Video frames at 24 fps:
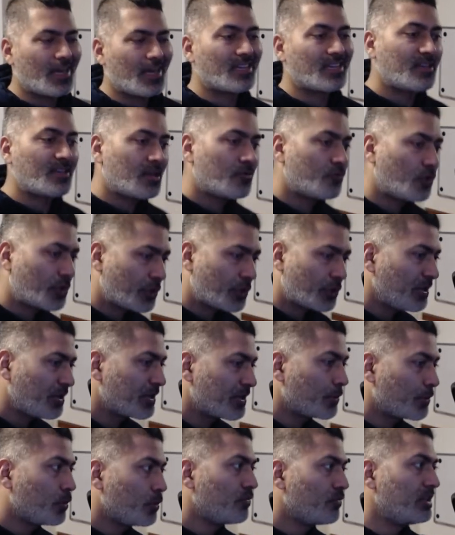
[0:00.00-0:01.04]
And then what you
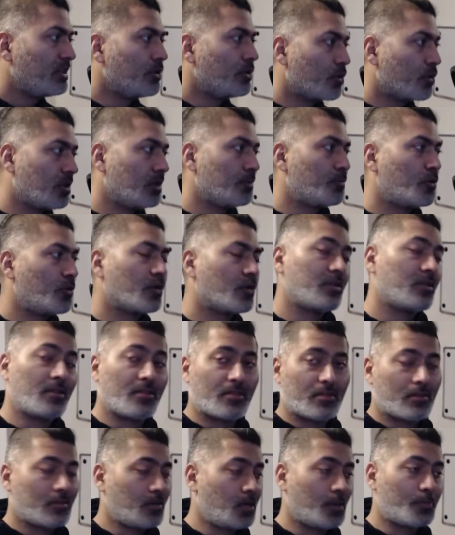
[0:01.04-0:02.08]
need to do with those inputs
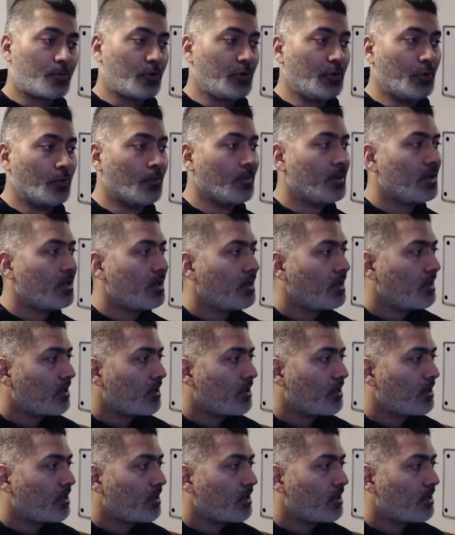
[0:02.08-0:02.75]
is up to you.